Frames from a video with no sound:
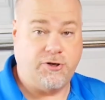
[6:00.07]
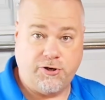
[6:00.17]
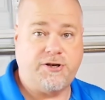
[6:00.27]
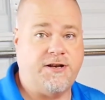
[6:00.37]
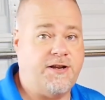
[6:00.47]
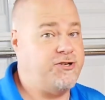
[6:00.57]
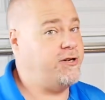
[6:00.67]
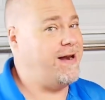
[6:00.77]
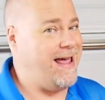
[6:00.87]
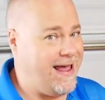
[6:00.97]
in good
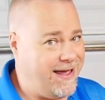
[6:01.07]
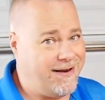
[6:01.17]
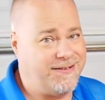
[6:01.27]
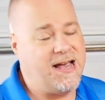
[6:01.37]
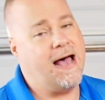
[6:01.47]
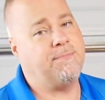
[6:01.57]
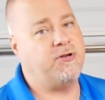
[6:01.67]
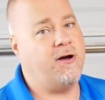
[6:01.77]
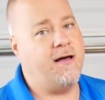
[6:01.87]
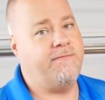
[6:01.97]
condition and topped
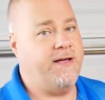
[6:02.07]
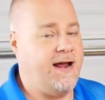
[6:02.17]
off.